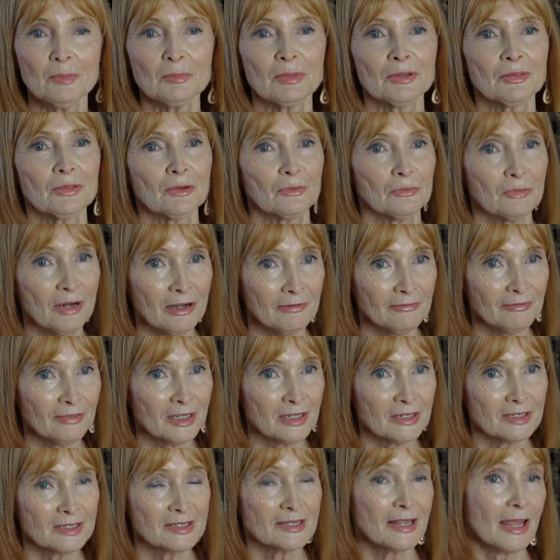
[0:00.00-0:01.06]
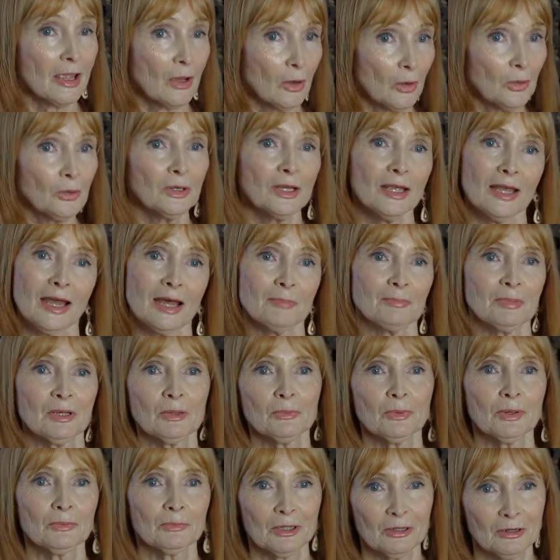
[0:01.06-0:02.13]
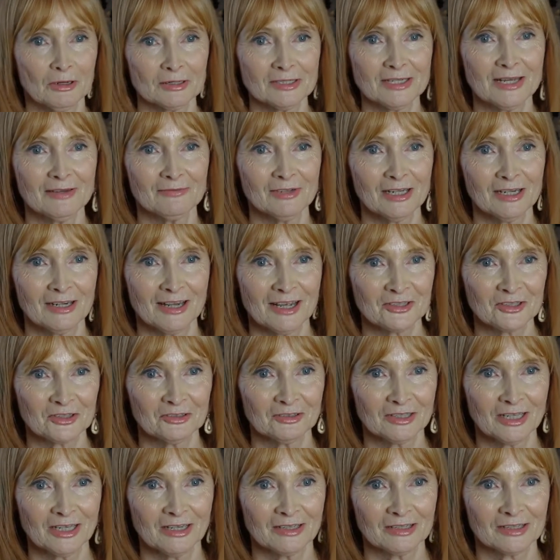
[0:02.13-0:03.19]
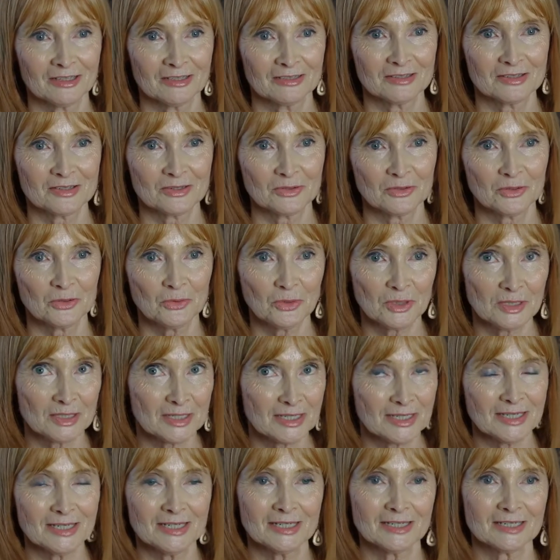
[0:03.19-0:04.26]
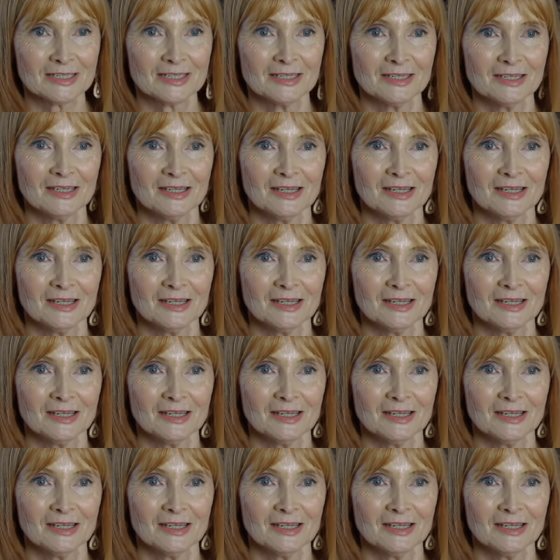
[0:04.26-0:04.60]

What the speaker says: But the rough things, they only happen when we're not having national yajnas. You can see it.